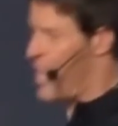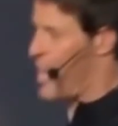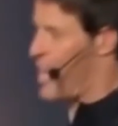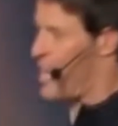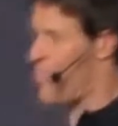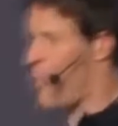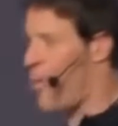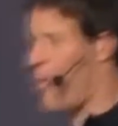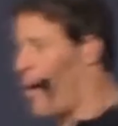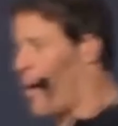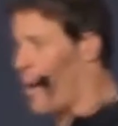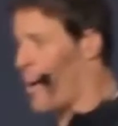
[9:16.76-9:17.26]

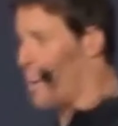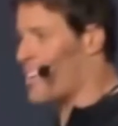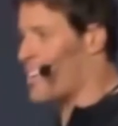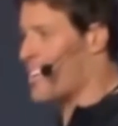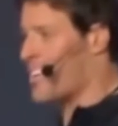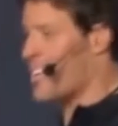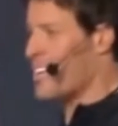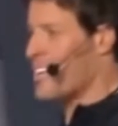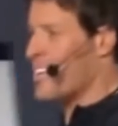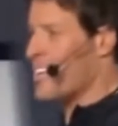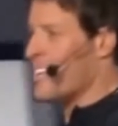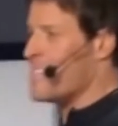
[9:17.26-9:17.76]
anymore.
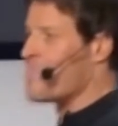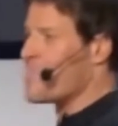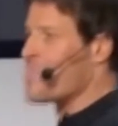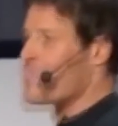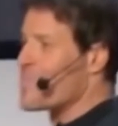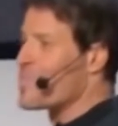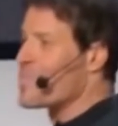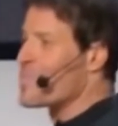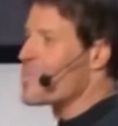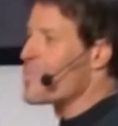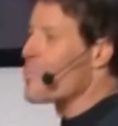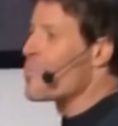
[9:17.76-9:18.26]

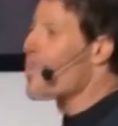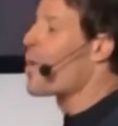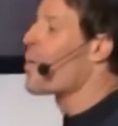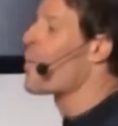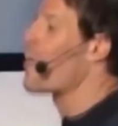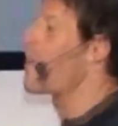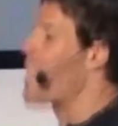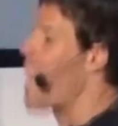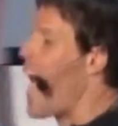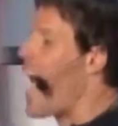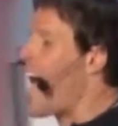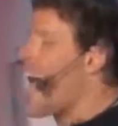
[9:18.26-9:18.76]

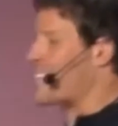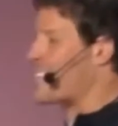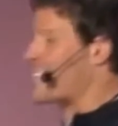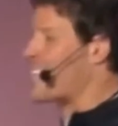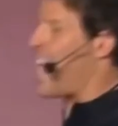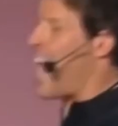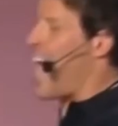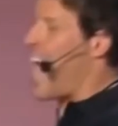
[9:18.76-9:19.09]
What do we like